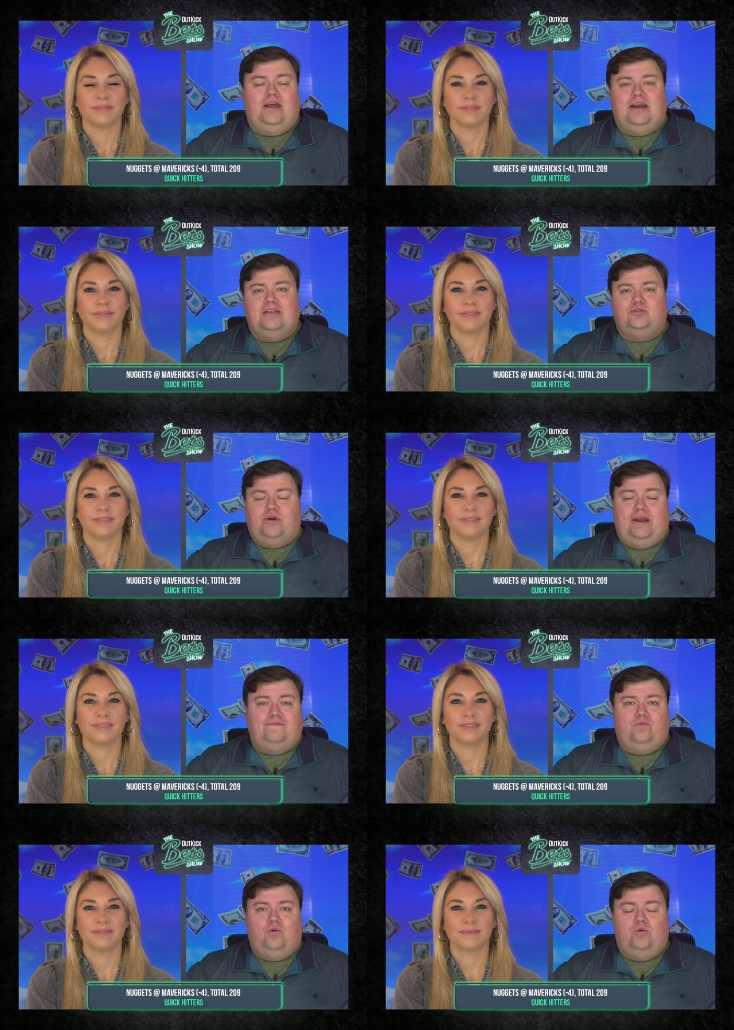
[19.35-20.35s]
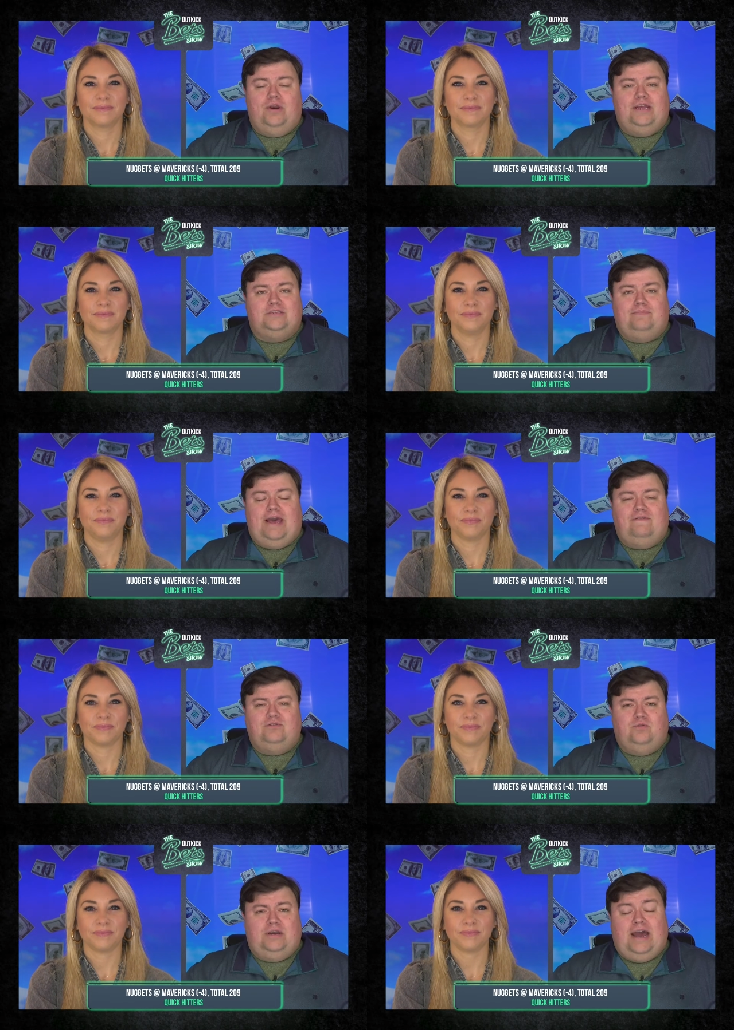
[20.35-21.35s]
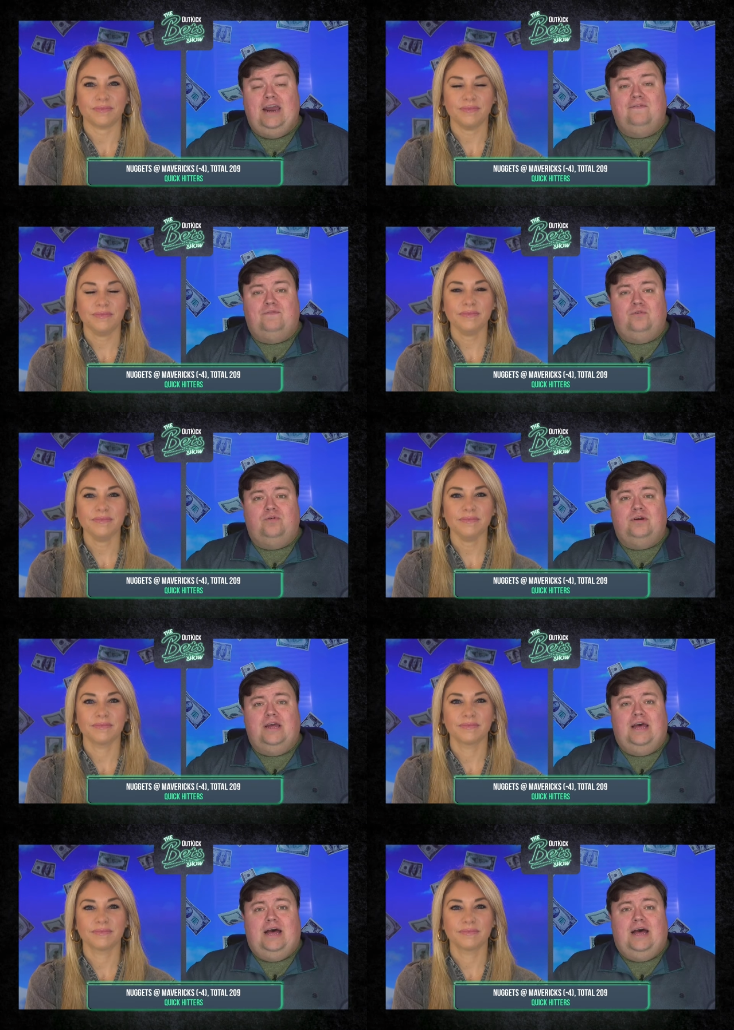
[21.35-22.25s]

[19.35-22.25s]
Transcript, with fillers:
Speaker 1: Nuggets are eight and four going against the Mavs, who are nine and four.